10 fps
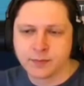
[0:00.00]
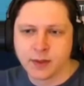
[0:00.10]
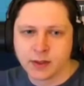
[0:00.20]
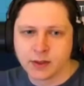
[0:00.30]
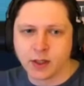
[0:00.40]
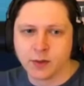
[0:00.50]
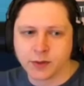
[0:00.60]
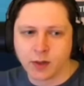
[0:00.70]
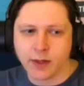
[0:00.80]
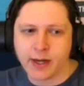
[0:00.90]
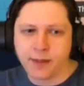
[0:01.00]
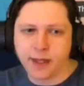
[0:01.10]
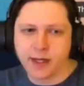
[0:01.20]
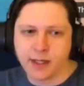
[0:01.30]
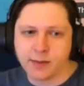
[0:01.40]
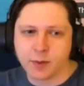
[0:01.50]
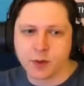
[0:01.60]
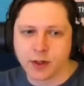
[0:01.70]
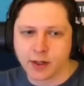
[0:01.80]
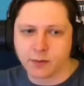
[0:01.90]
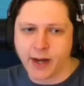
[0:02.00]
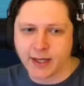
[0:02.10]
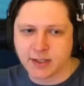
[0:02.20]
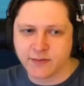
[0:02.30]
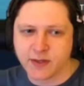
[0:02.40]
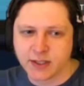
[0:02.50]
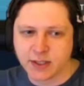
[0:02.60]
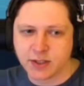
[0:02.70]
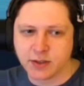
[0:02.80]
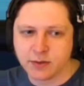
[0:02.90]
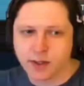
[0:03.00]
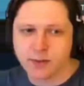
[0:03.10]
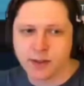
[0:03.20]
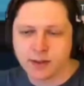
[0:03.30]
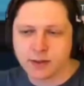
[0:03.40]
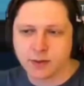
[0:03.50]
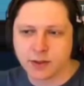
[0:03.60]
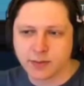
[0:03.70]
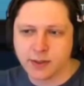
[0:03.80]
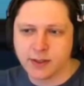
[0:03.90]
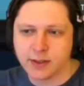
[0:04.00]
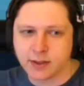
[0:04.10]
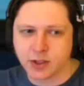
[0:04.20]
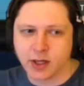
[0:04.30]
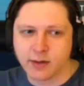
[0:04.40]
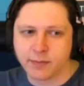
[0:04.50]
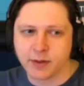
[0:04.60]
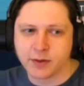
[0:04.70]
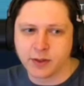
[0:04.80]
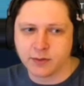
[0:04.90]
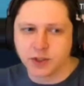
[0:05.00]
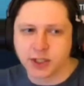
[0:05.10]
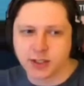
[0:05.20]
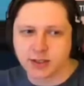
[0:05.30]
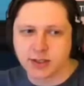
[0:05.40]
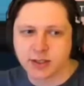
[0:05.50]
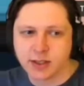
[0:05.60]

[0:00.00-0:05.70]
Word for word: Don't don't let him get any more. Rax, if this is you coming towards me, because y'all are both Yunjins.